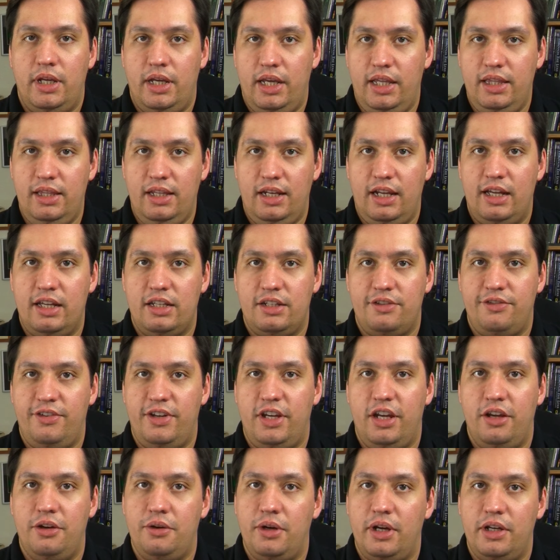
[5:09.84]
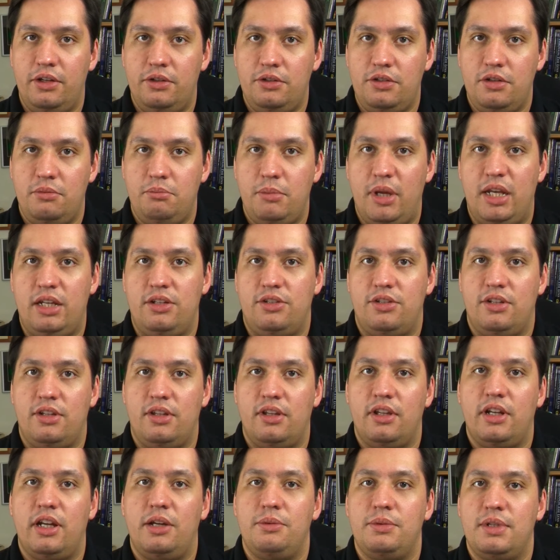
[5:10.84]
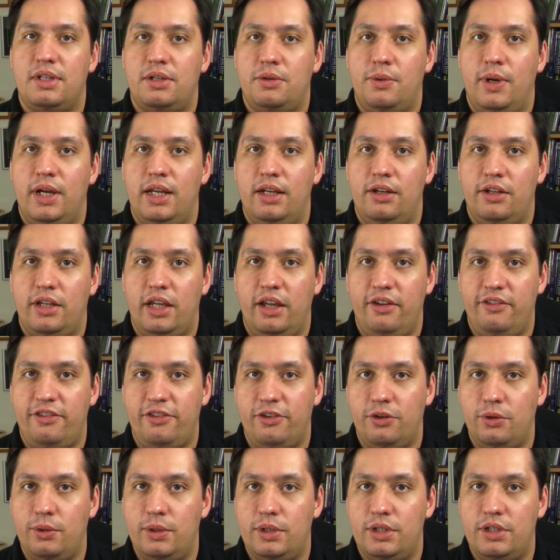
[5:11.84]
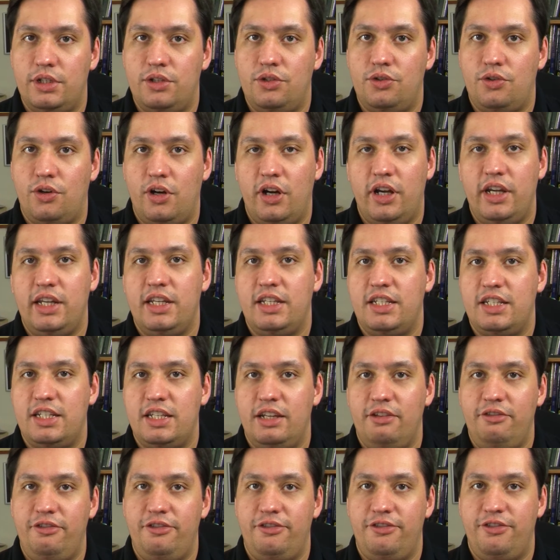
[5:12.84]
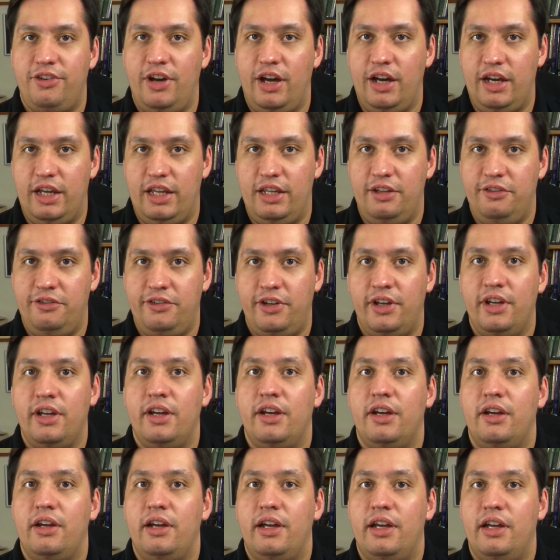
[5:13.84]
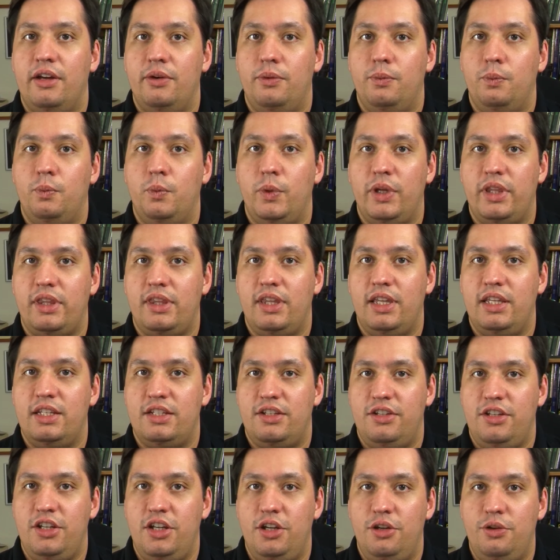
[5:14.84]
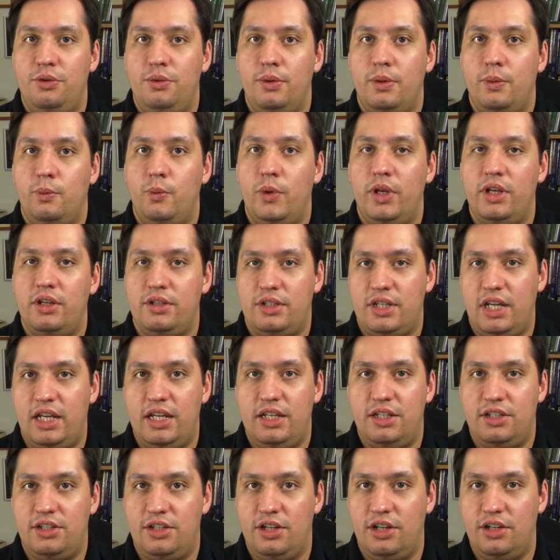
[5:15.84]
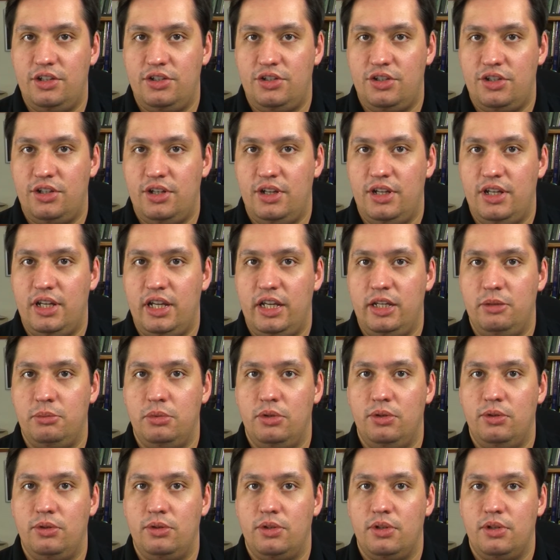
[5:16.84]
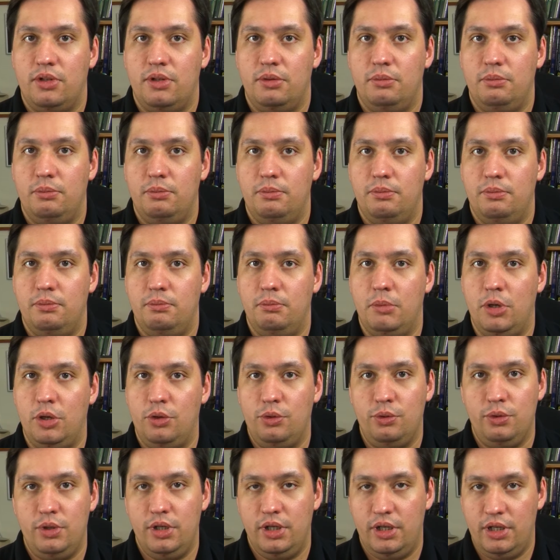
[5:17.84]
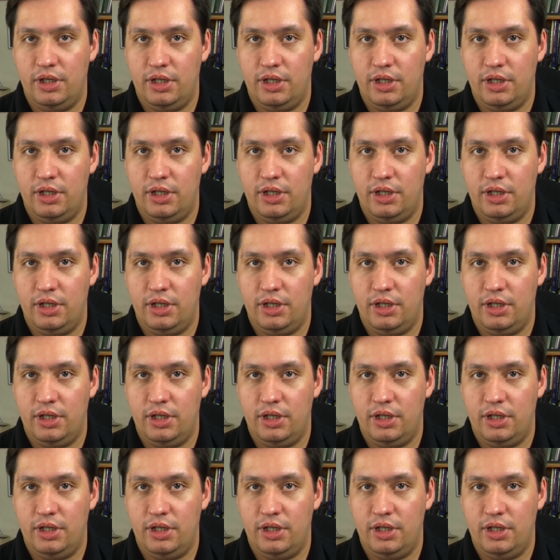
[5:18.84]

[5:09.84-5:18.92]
In the last video, I also mentioned that I was quite looking forward to trying Civ 5 with its new Windows 8 touch-enabled mode.